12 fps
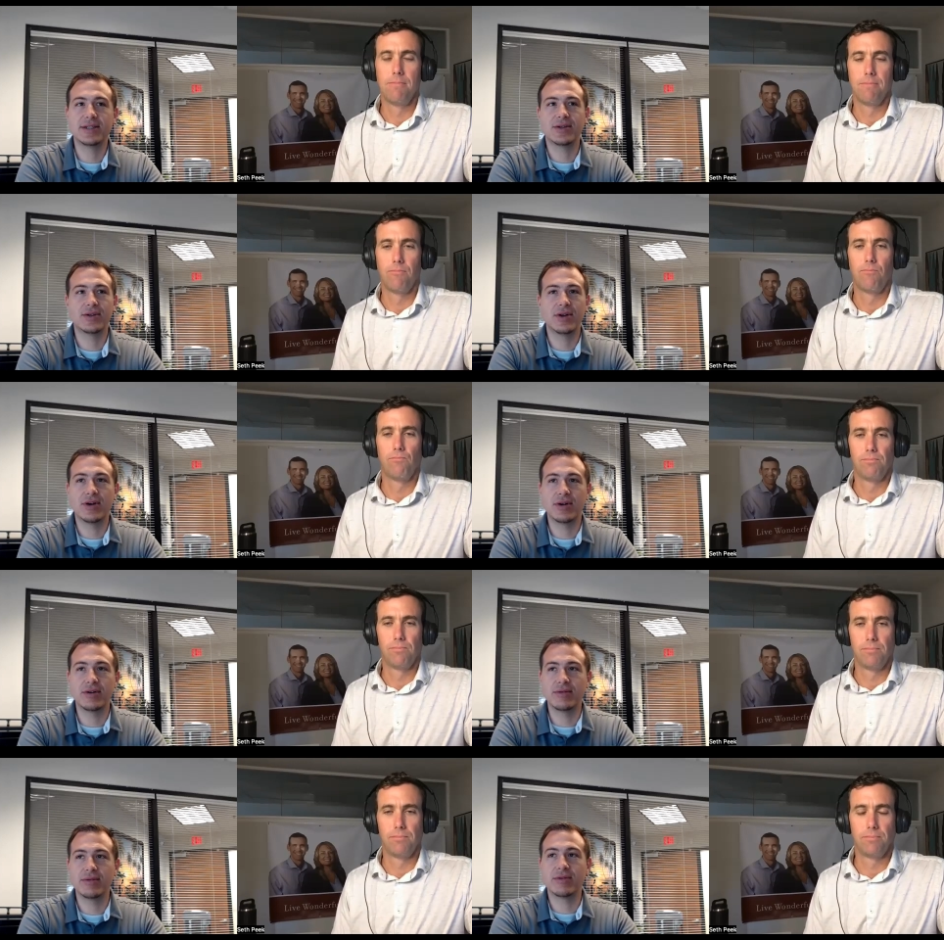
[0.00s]
Speaker 1: are,
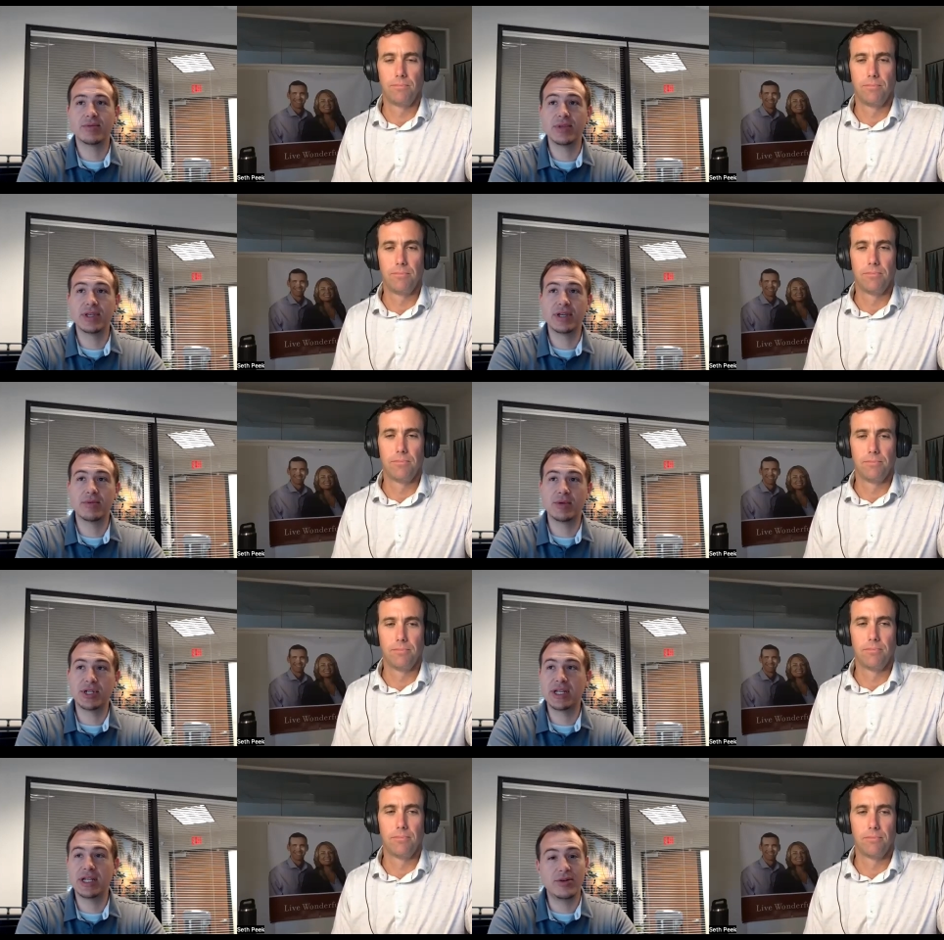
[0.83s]
are are really good,
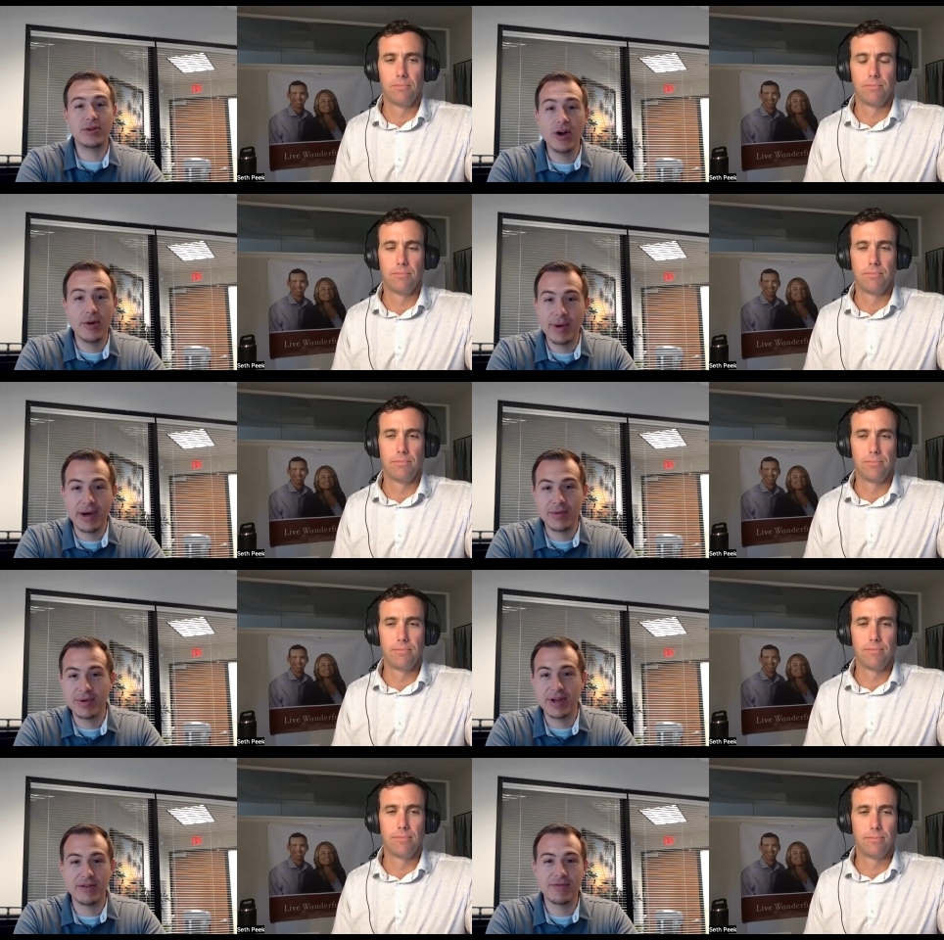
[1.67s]
which I didn't know about
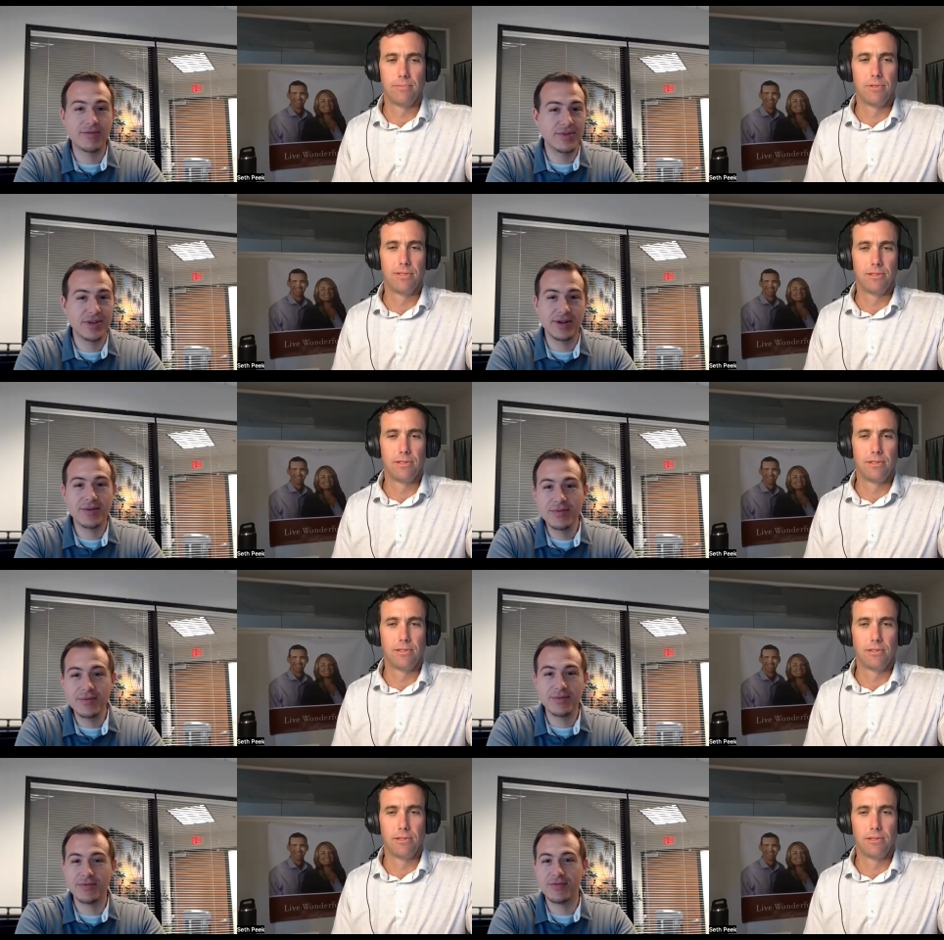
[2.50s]
when I you know
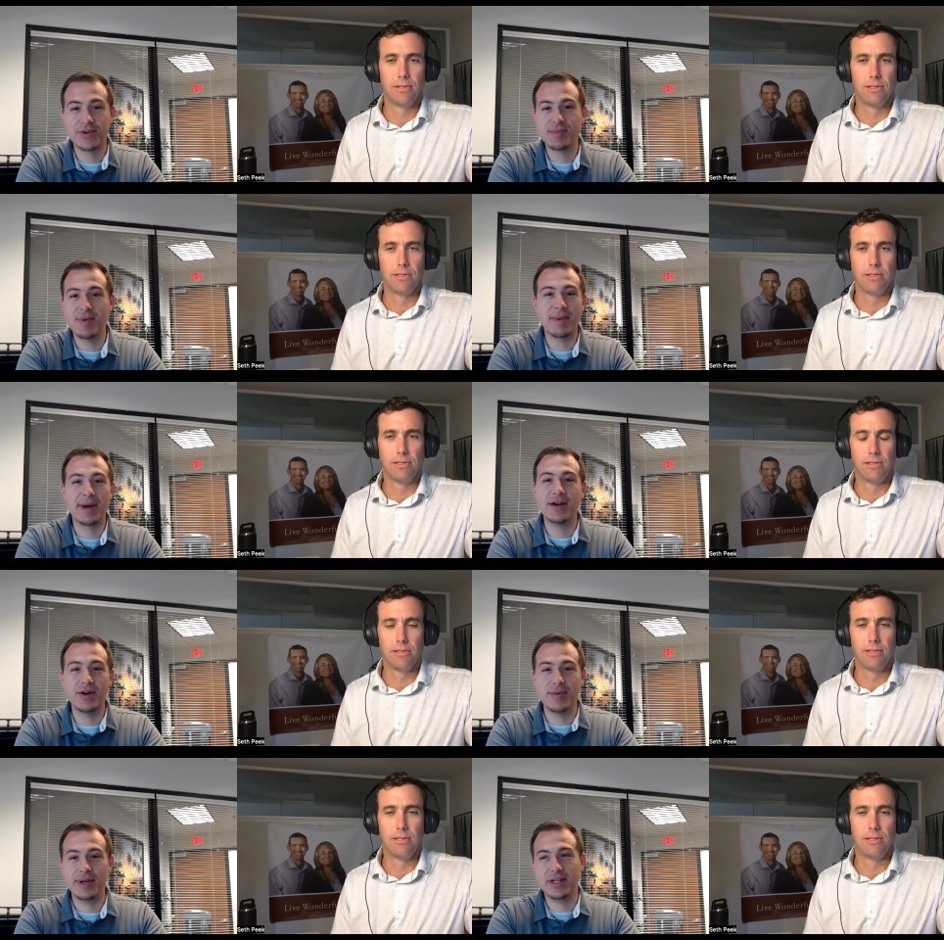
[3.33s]
first bought my
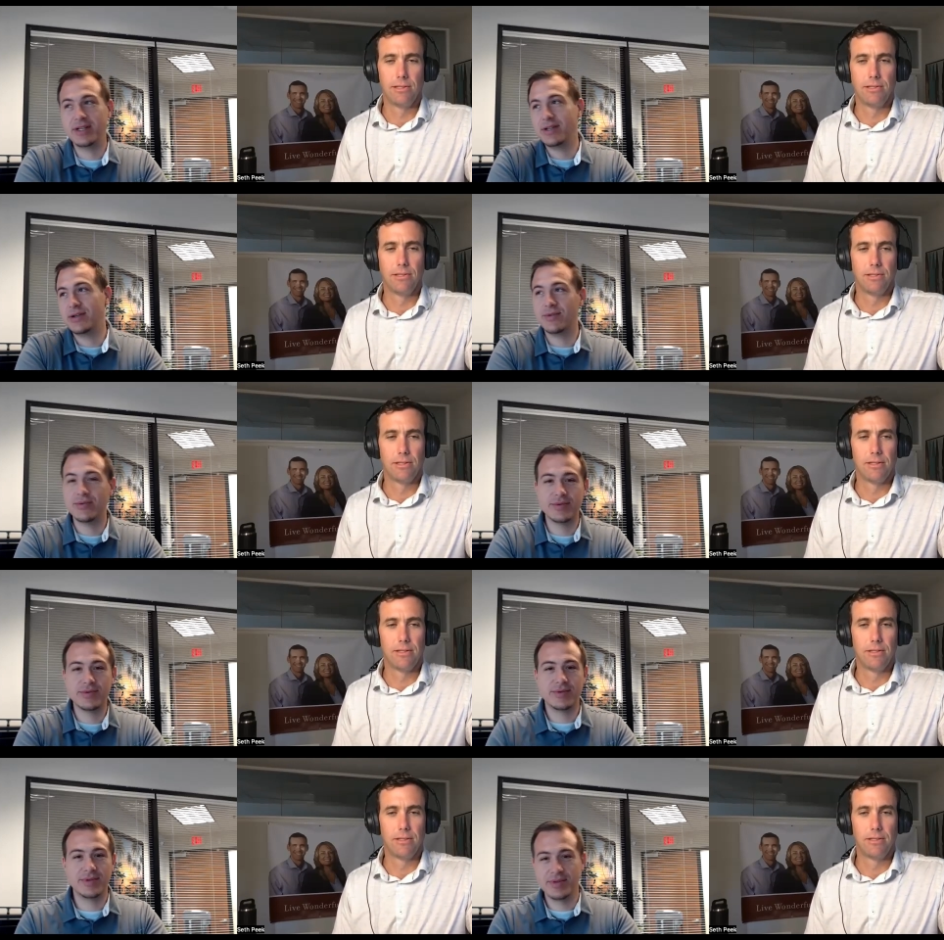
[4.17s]
home. I didn't know
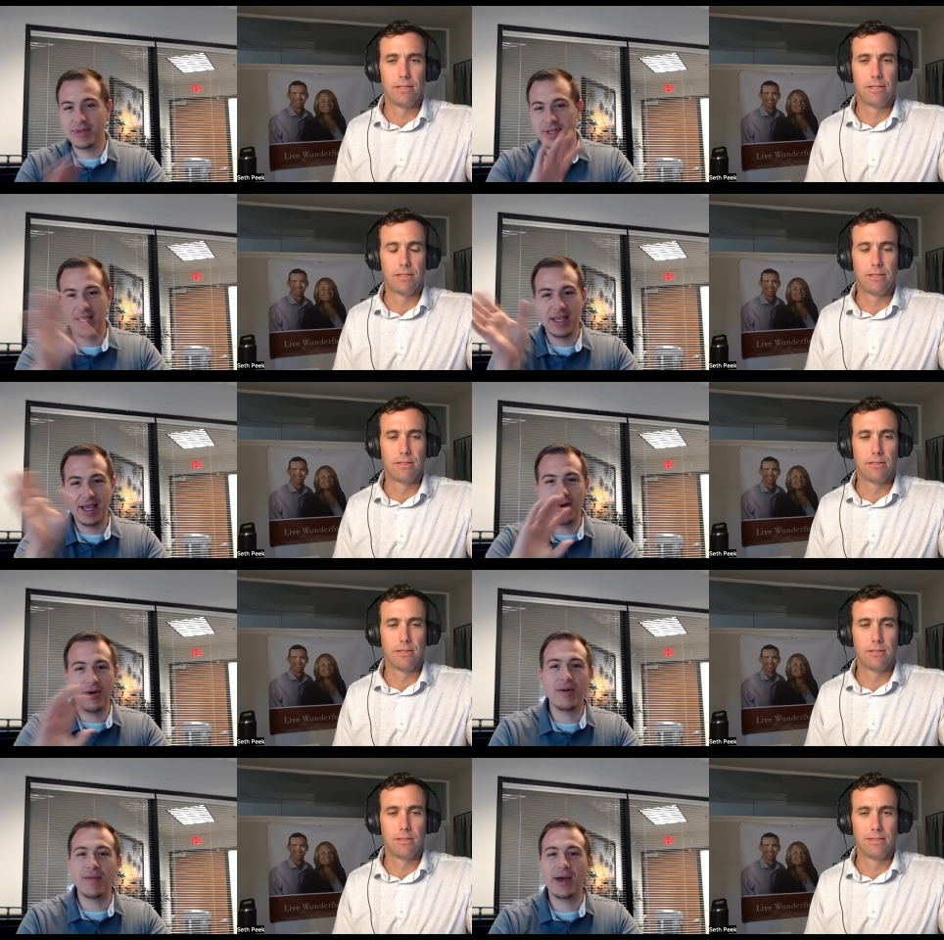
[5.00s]
how
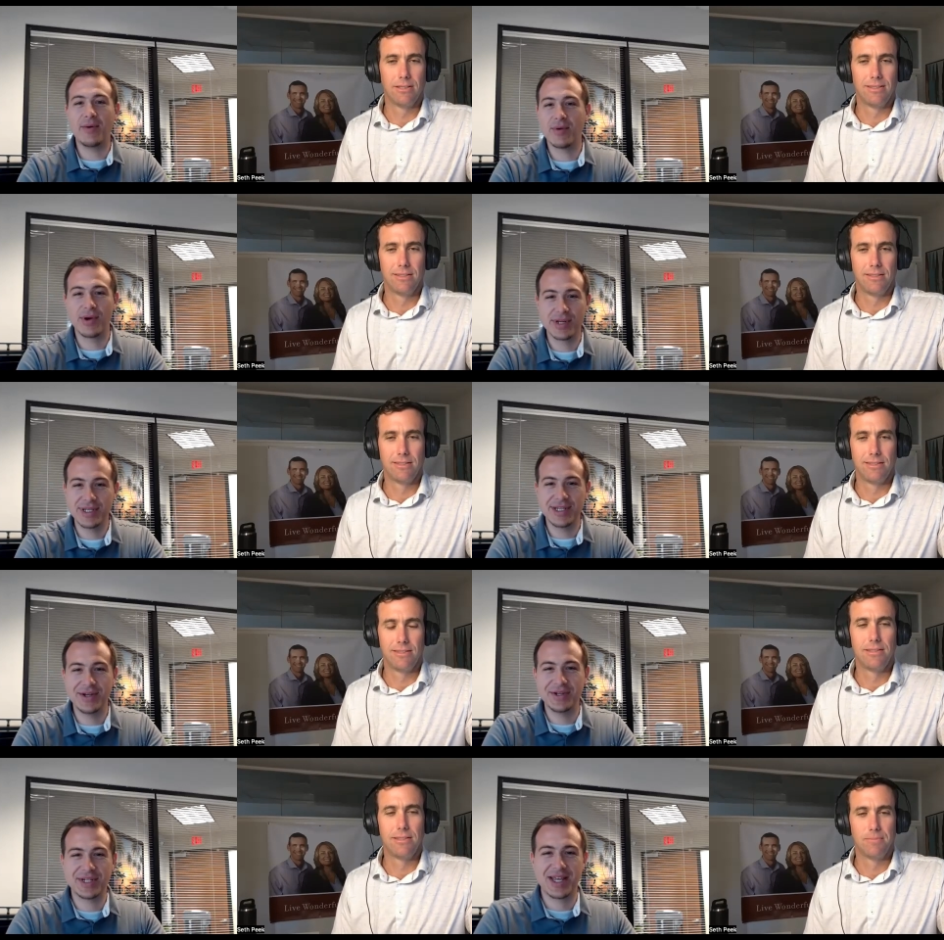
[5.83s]
all that worked. You
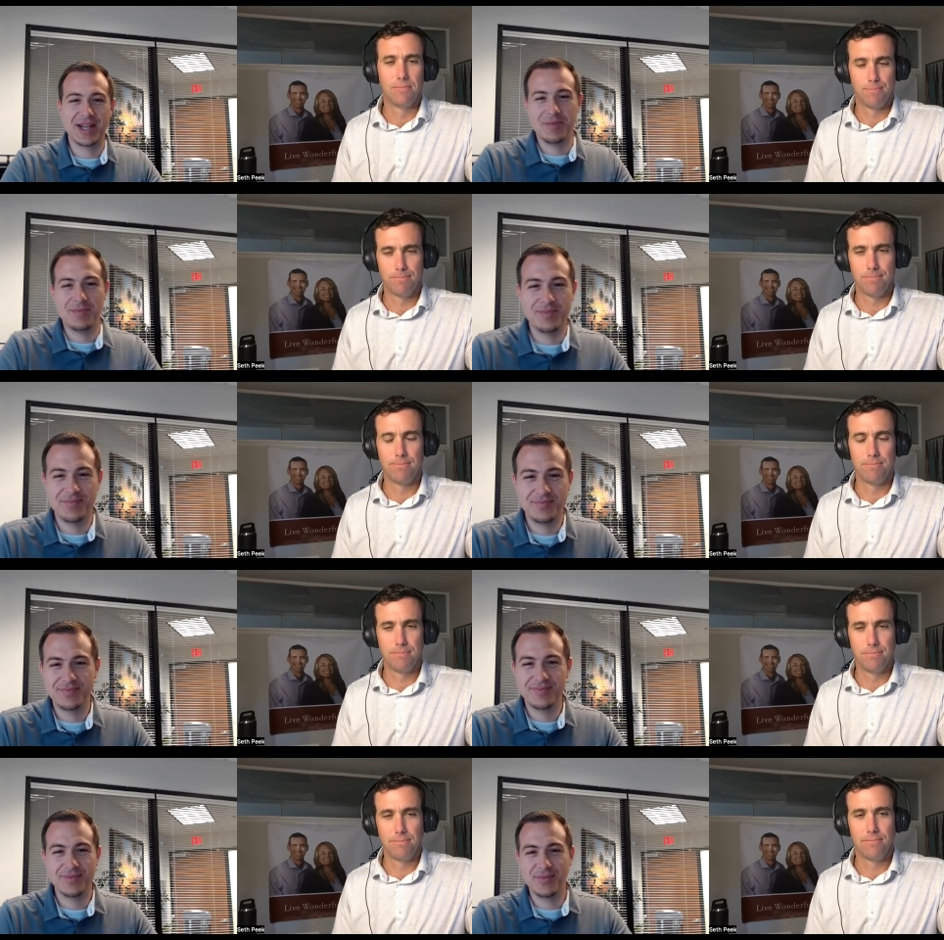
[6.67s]
know, I just kind of mm-hmm.
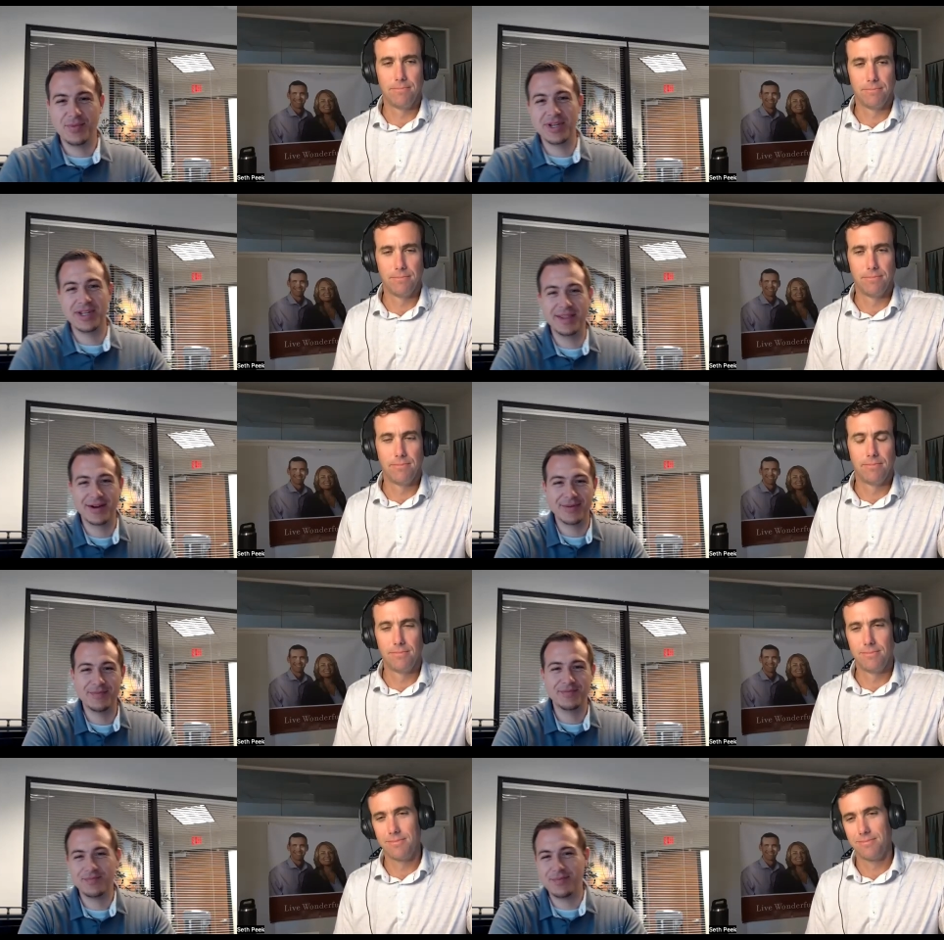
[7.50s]
went in there
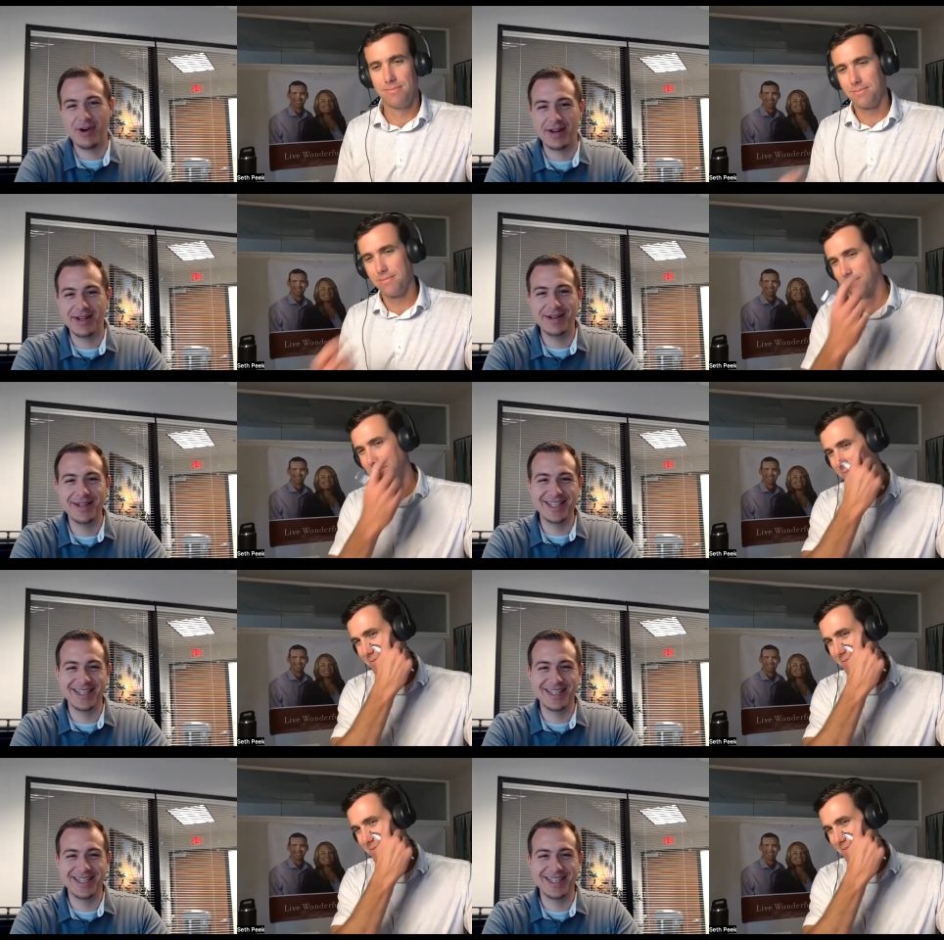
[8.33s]
and bought it.